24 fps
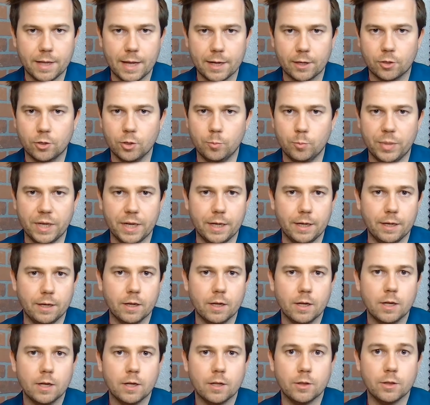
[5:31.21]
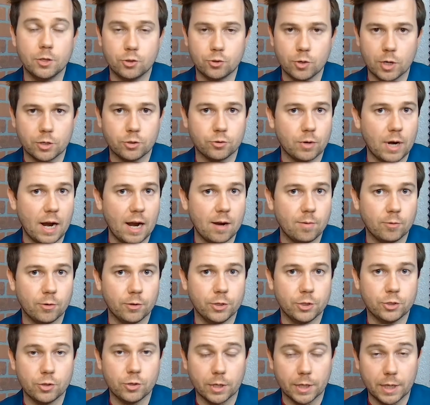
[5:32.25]
That could be the truck driver
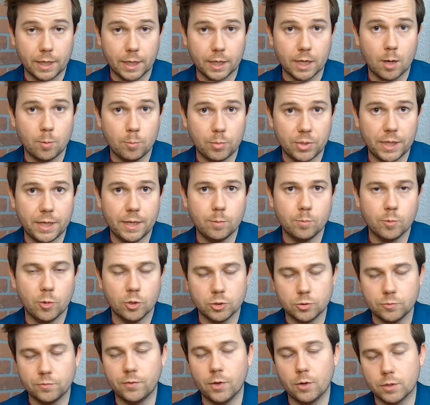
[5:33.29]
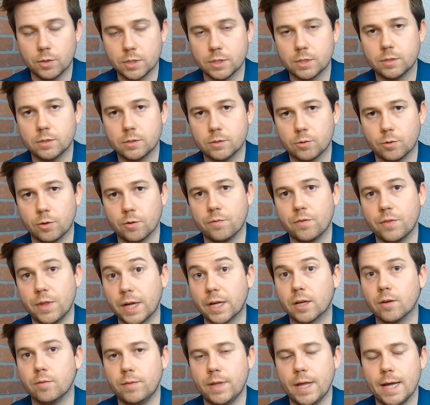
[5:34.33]
and the trucking company. Most folks sort of
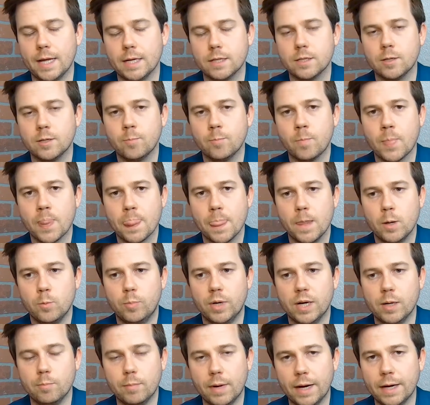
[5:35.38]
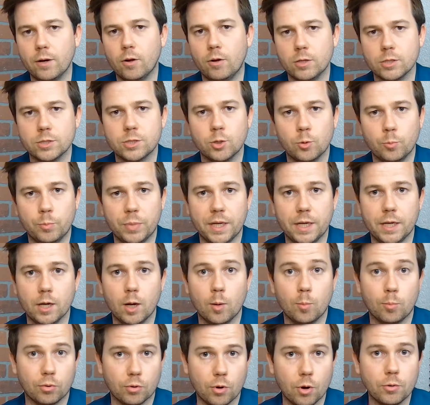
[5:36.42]
think of that. But it might also be
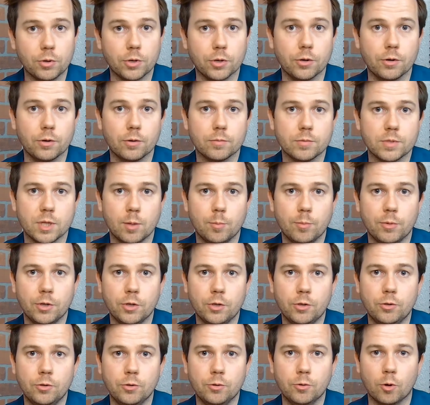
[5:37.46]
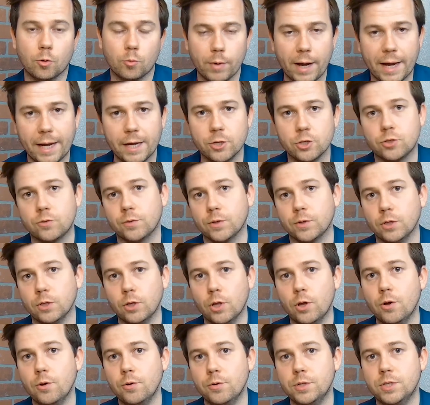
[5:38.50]
a broker, someone who arranged for the
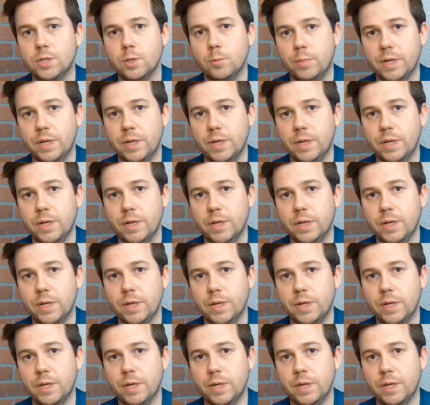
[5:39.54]
load to